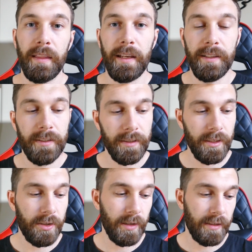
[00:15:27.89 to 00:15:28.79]
And this is
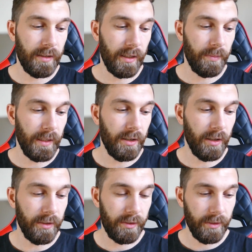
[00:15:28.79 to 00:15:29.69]
interesting
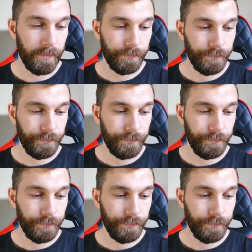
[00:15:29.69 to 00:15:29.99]
because